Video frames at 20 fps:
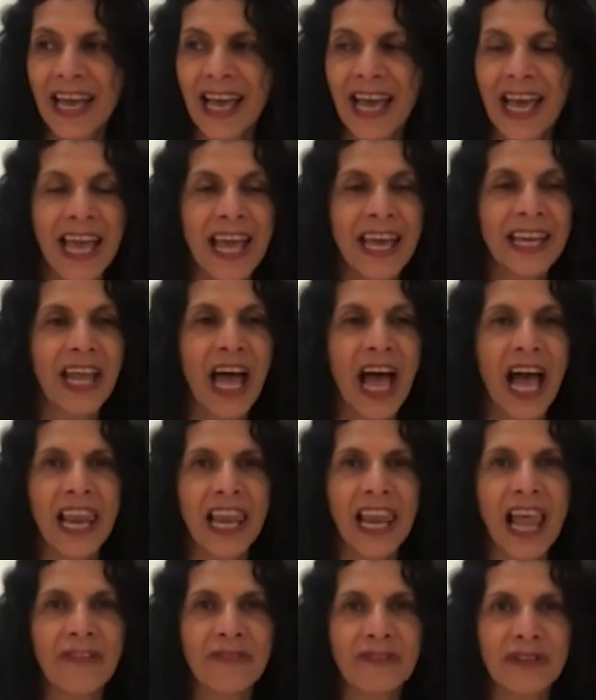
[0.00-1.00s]
and I
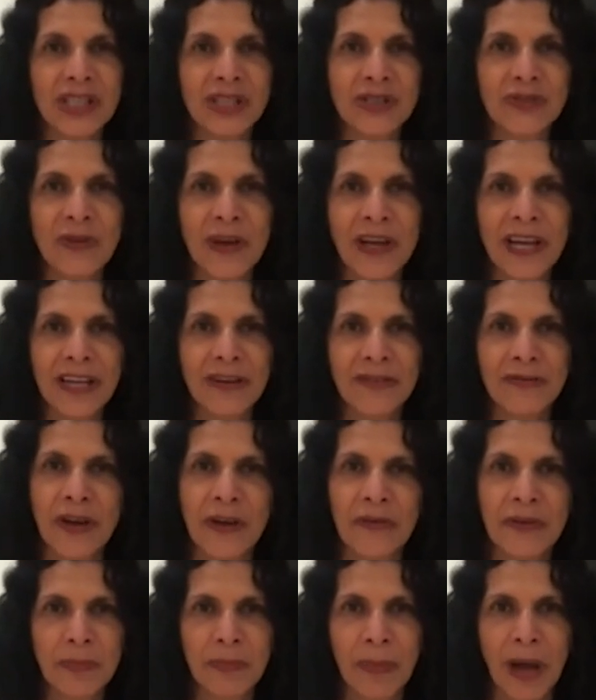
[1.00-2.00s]
love Israel
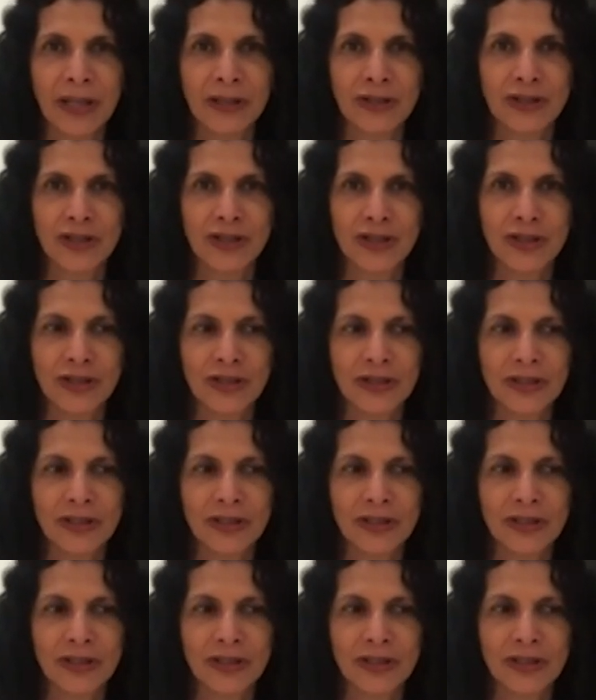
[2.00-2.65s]
very much.